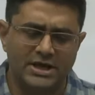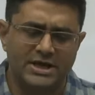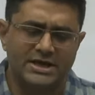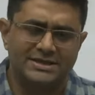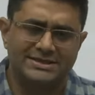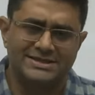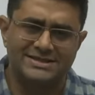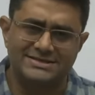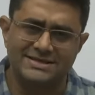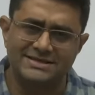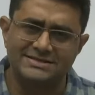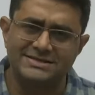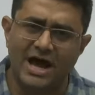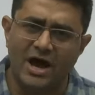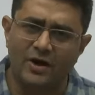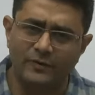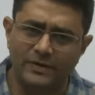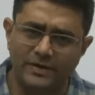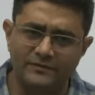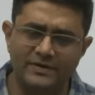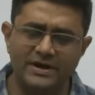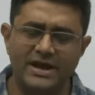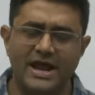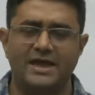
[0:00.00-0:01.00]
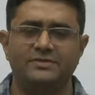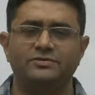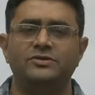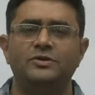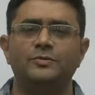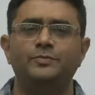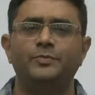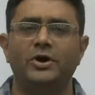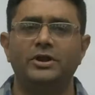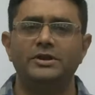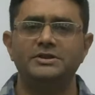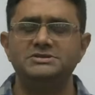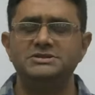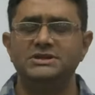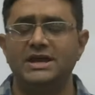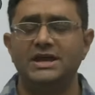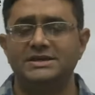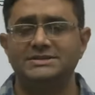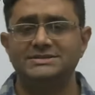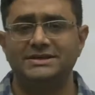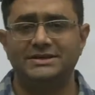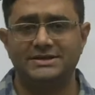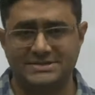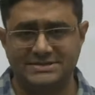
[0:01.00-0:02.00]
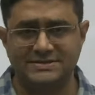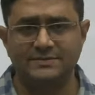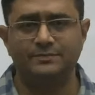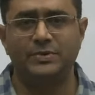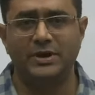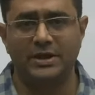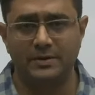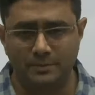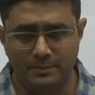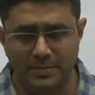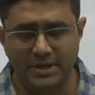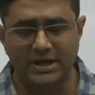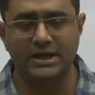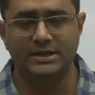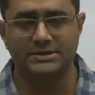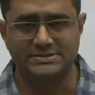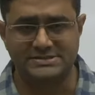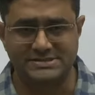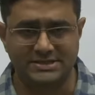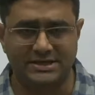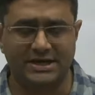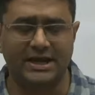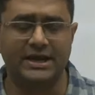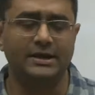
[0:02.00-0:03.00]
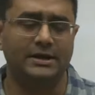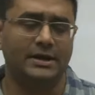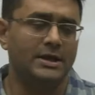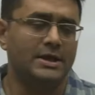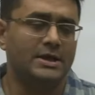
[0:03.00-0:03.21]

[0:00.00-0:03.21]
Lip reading: This is how even anthropology as a discipline begins, right?